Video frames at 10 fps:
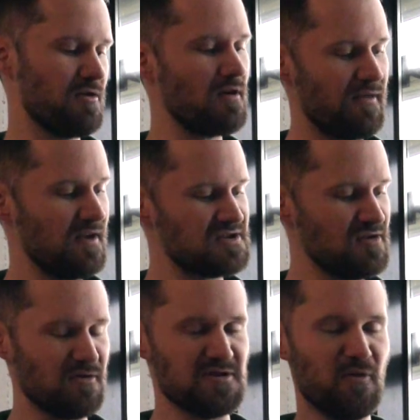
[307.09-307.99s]
And the great thing
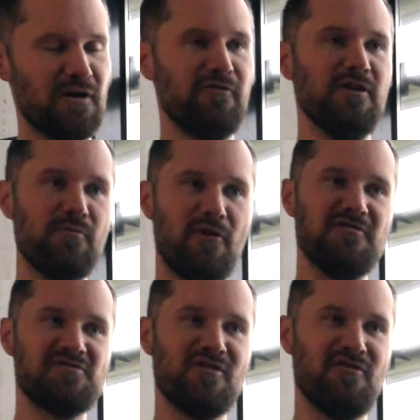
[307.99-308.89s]
is you've got this wonderful
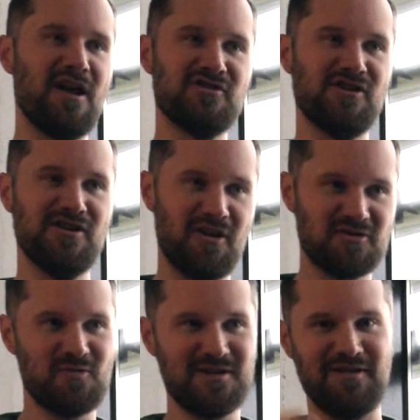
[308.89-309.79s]
LibreOffice rendering engine, you
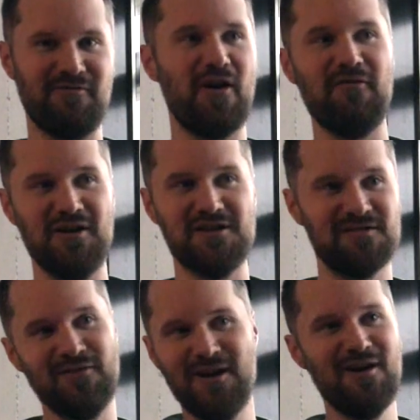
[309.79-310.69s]
know, 25
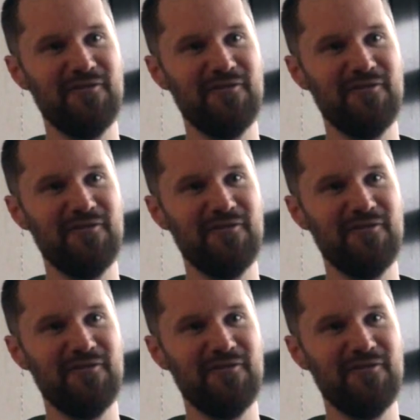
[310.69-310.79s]
years of